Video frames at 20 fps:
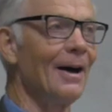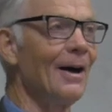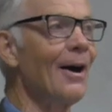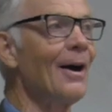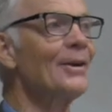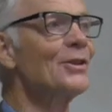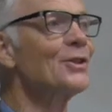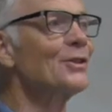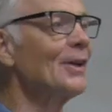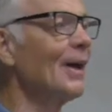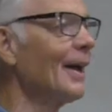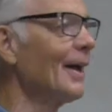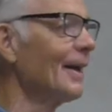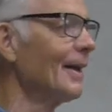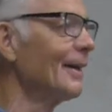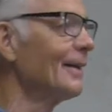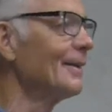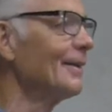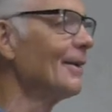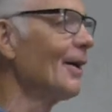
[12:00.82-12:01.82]
our son
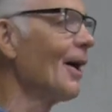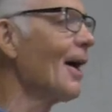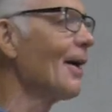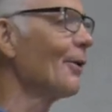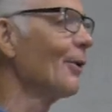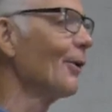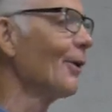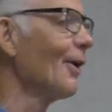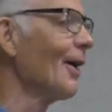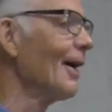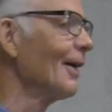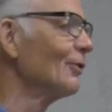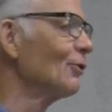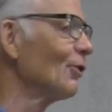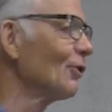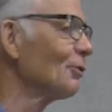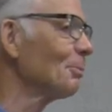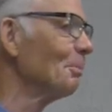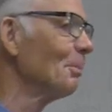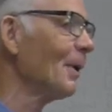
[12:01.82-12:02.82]
and daughter-in-law
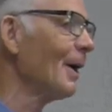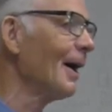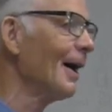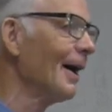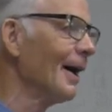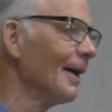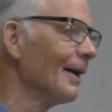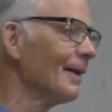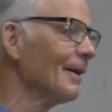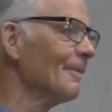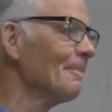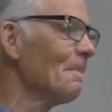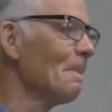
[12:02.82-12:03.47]
just bought